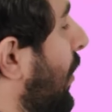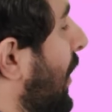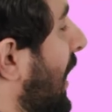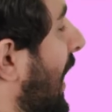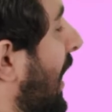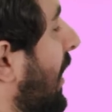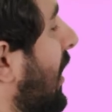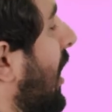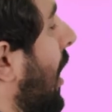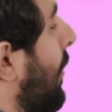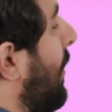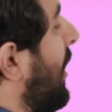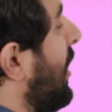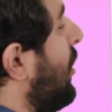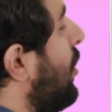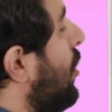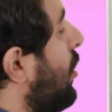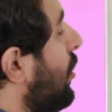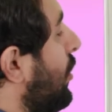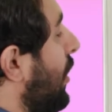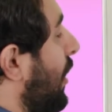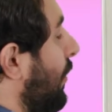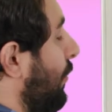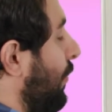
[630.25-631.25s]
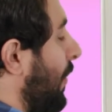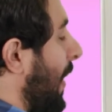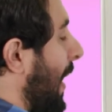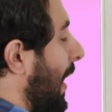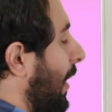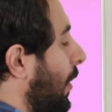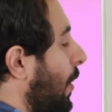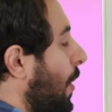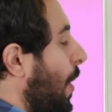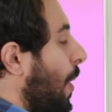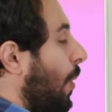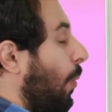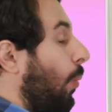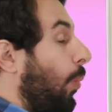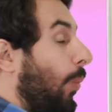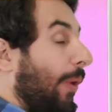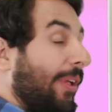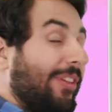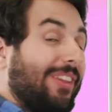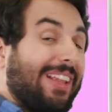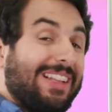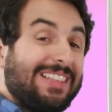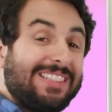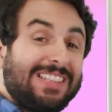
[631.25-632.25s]
the incoming nucleophile
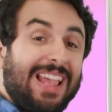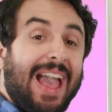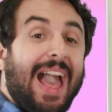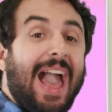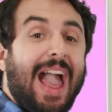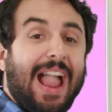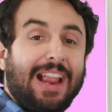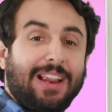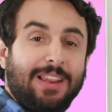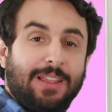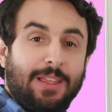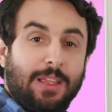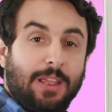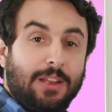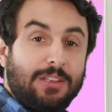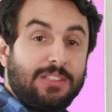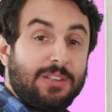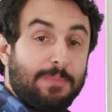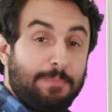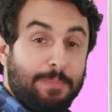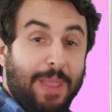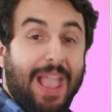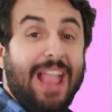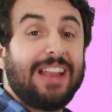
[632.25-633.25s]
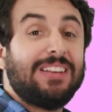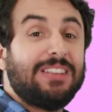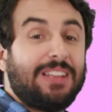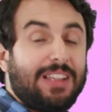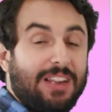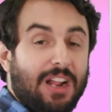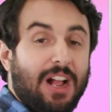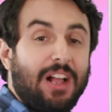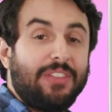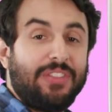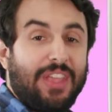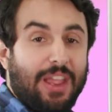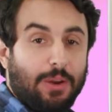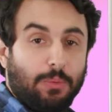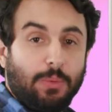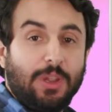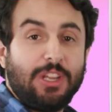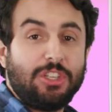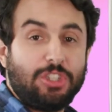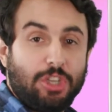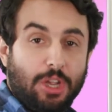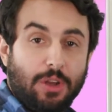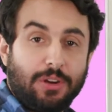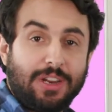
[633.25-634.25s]
will attack depending on that
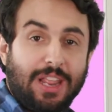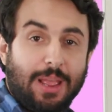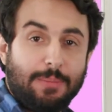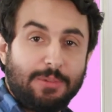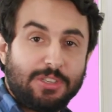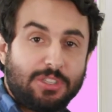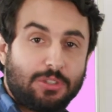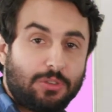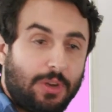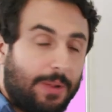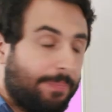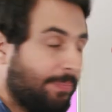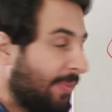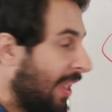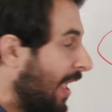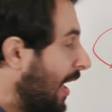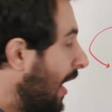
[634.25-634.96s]
regiochemistry.